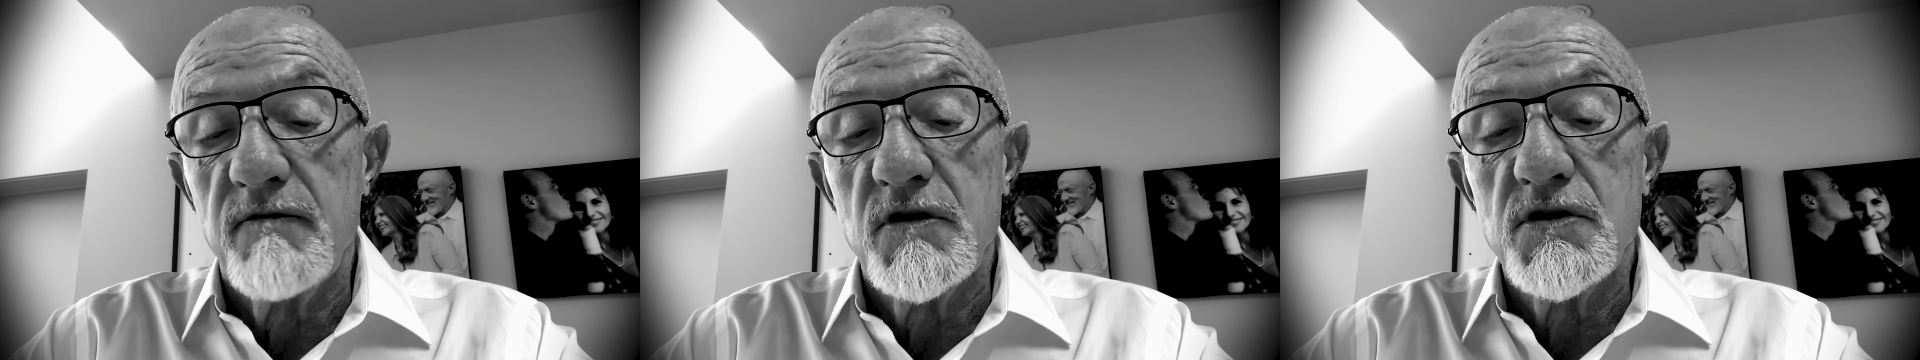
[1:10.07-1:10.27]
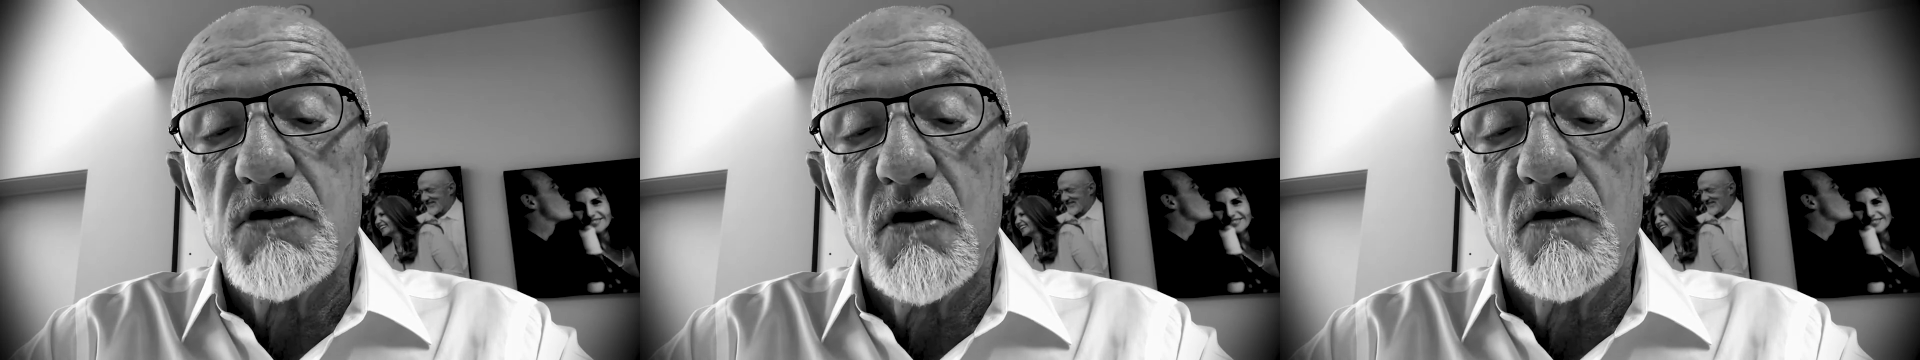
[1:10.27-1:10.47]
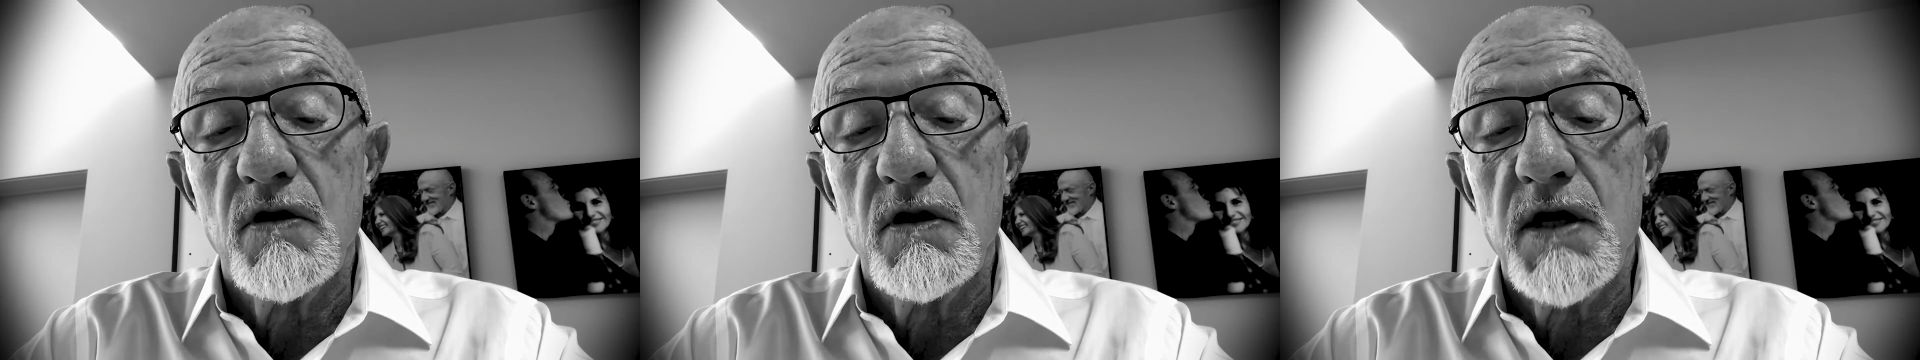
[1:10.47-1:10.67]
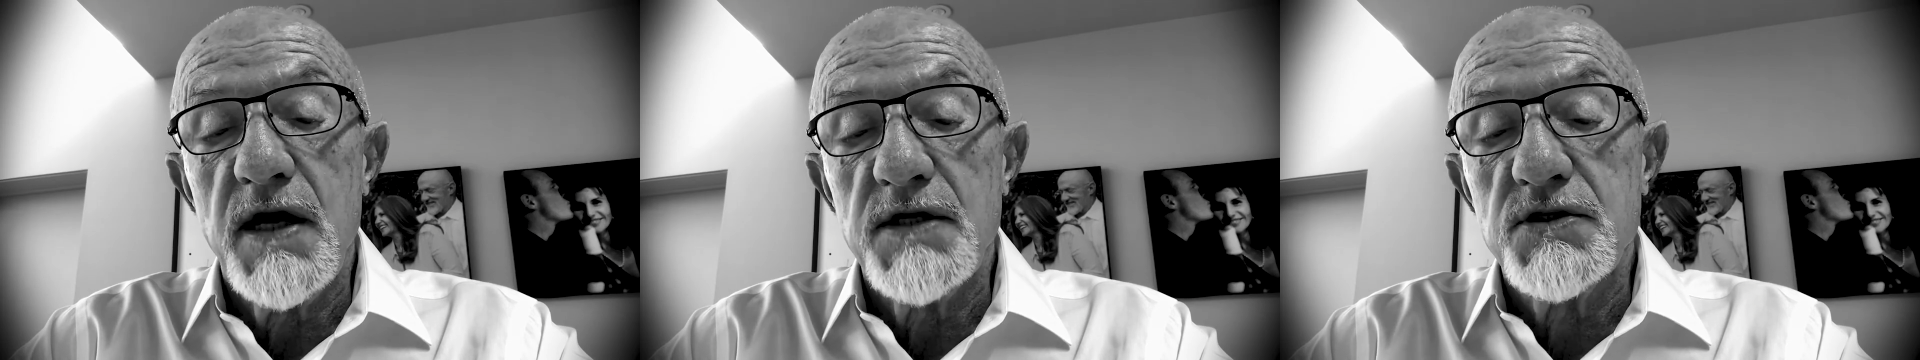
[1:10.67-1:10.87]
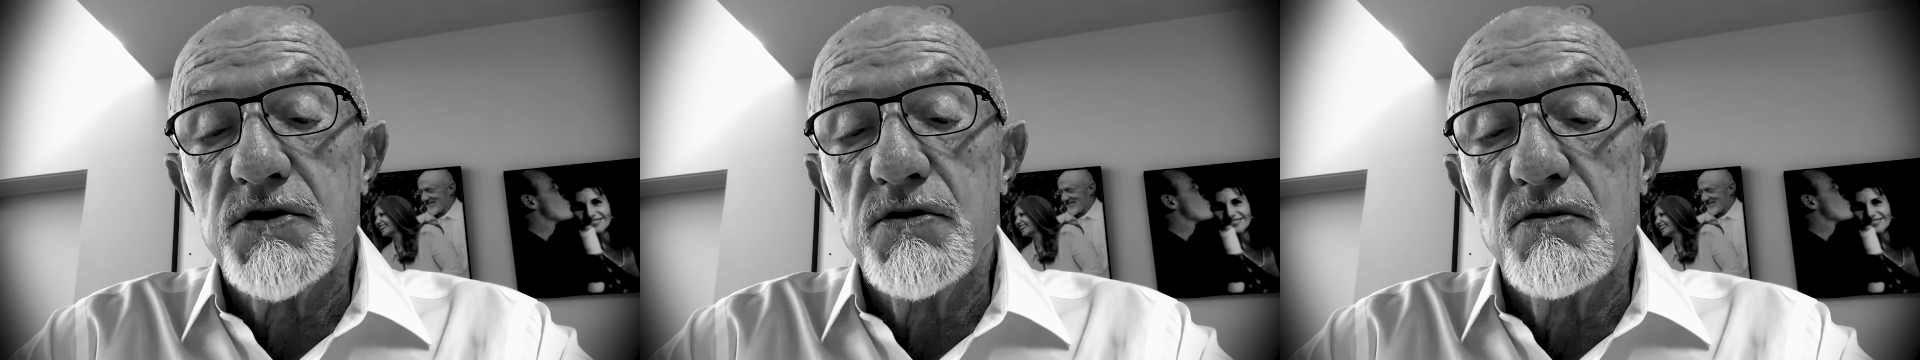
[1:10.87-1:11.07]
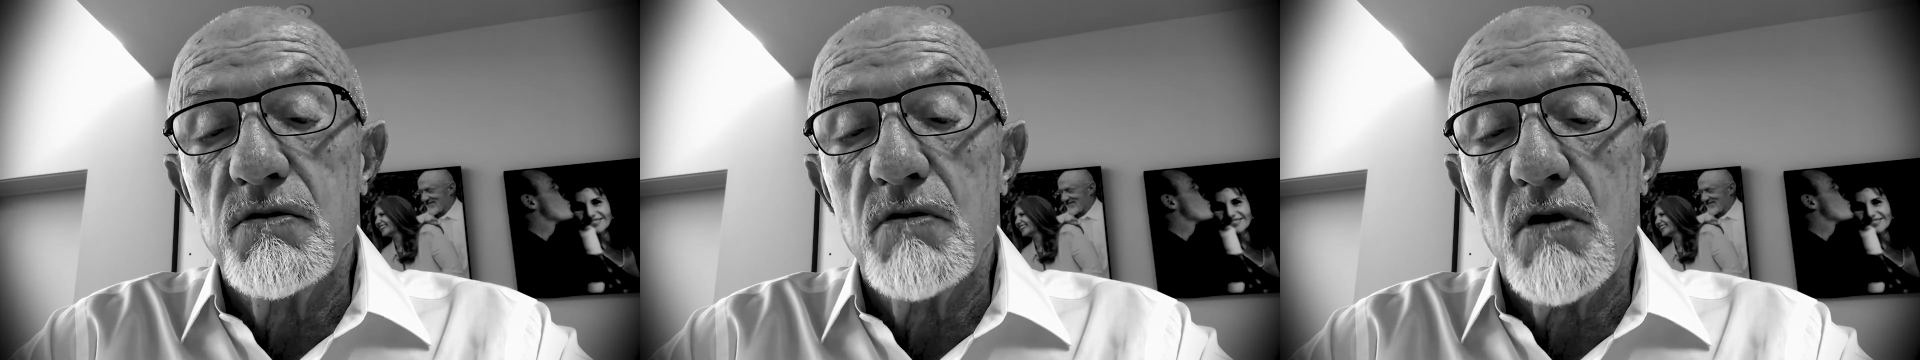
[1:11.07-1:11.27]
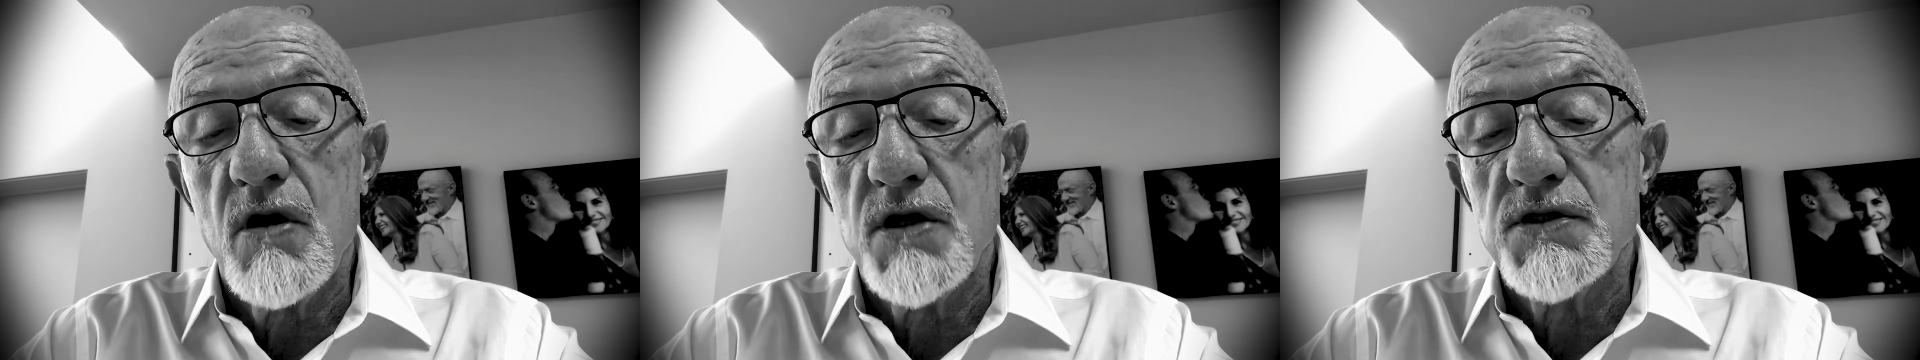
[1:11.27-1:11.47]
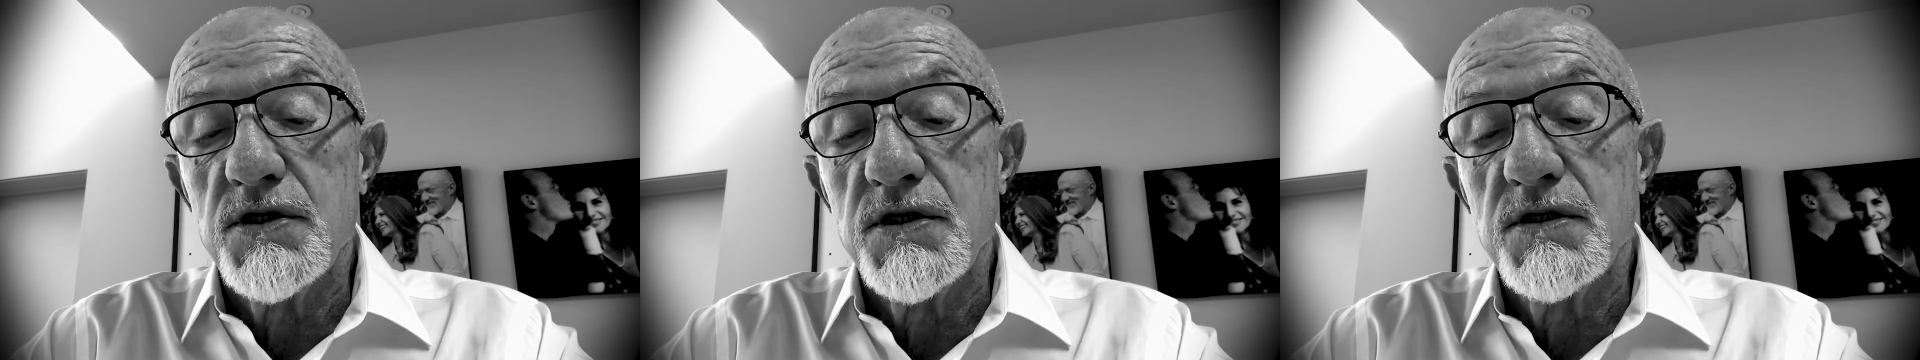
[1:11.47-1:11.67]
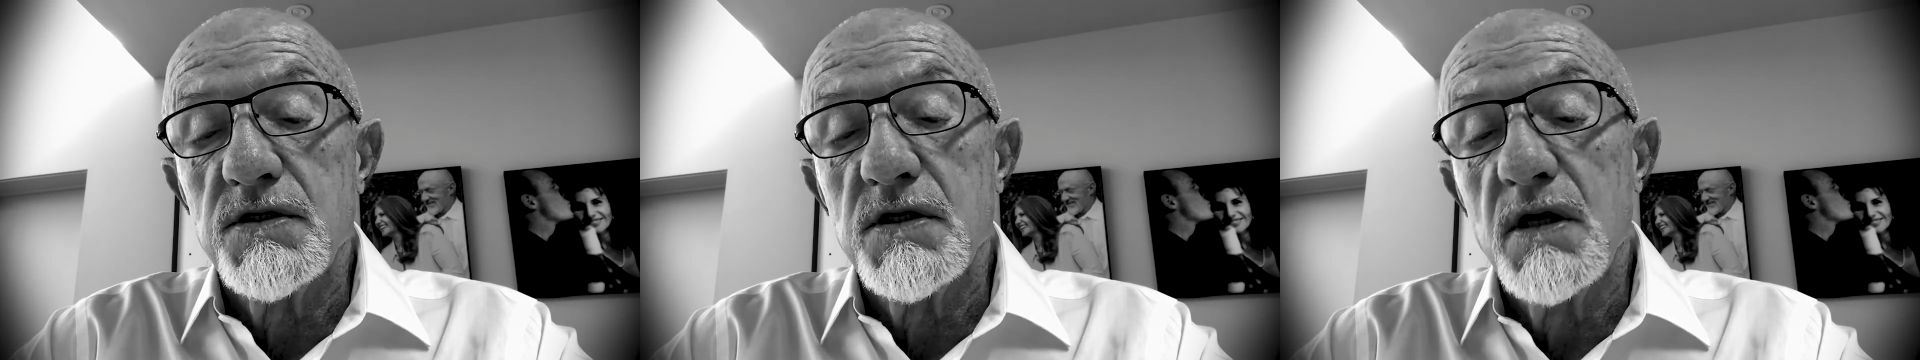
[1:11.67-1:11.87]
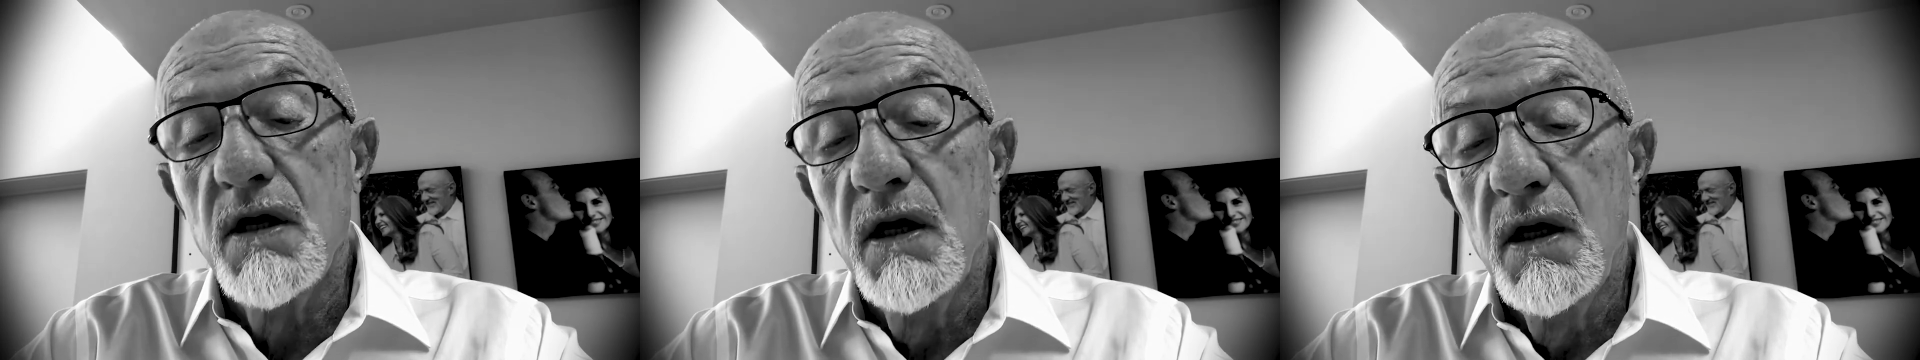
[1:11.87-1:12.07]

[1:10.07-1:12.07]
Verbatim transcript: us on the last two crossings.